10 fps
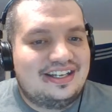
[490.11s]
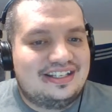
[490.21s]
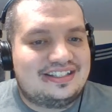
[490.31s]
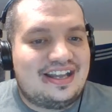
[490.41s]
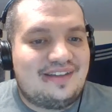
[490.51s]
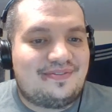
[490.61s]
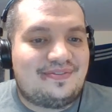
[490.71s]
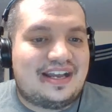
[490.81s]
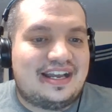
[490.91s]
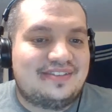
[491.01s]
He's got
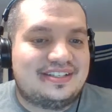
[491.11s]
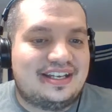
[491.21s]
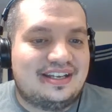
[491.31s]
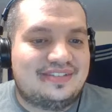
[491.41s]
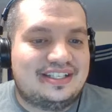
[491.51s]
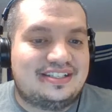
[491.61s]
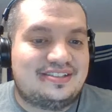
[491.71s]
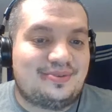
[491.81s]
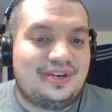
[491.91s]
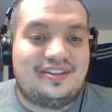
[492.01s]
5 saves. He's
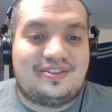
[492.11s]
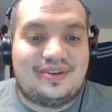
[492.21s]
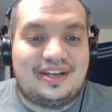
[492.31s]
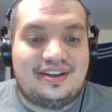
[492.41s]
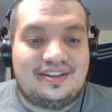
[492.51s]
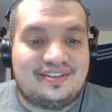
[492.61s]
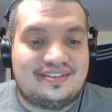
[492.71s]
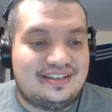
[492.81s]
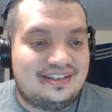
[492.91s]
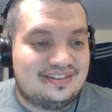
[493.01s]
3-3 on the
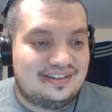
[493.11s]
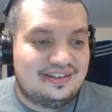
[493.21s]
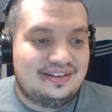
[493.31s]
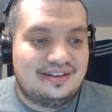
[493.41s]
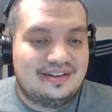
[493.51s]
season.